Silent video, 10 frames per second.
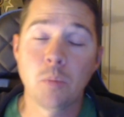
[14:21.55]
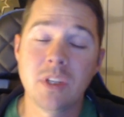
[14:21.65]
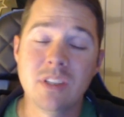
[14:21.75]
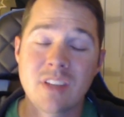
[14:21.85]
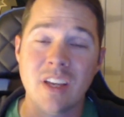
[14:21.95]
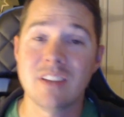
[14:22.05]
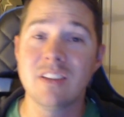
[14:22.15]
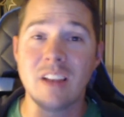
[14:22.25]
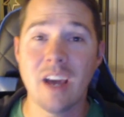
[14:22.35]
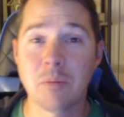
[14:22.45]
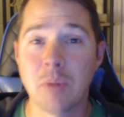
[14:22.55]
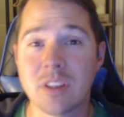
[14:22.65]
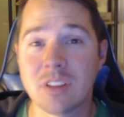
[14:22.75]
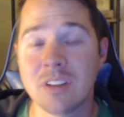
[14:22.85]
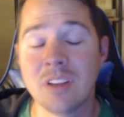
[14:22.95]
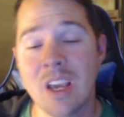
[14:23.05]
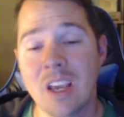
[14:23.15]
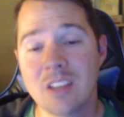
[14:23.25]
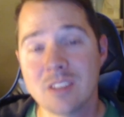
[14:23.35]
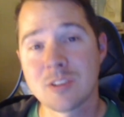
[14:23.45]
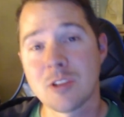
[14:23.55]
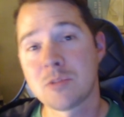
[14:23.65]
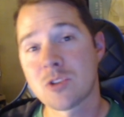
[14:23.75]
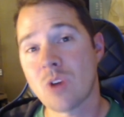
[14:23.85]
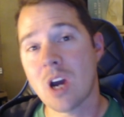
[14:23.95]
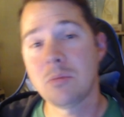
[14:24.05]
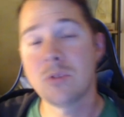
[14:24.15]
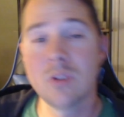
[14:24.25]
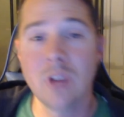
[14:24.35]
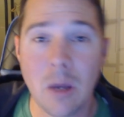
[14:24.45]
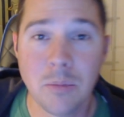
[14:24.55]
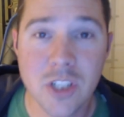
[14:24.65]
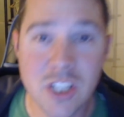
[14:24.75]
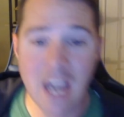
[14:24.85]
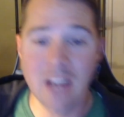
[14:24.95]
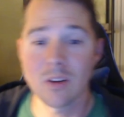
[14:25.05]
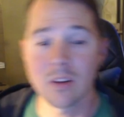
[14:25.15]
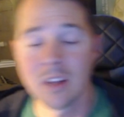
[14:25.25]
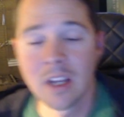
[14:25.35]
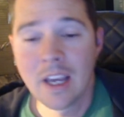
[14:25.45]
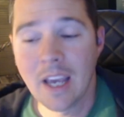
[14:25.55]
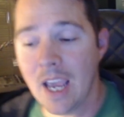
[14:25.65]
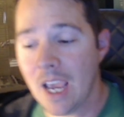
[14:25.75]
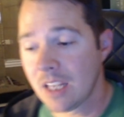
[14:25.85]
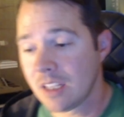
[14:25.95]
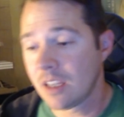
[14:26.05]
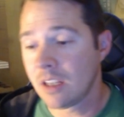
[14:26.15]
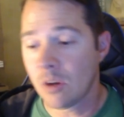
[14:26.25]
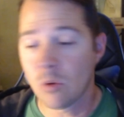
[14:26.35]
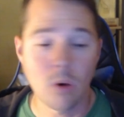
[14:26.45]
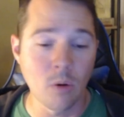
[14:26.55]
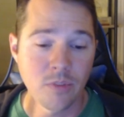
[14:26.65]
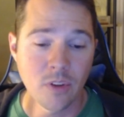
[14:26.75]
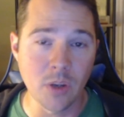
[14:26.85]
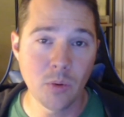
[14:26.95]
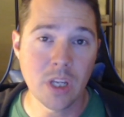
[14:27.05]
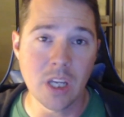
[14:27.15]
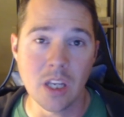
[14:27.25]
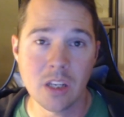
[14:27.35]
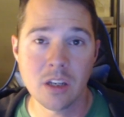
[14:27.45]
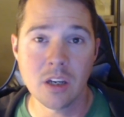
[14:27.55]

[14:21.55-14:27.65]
Please hit the like button, hit the subscribe to help the channel, and hopefully we can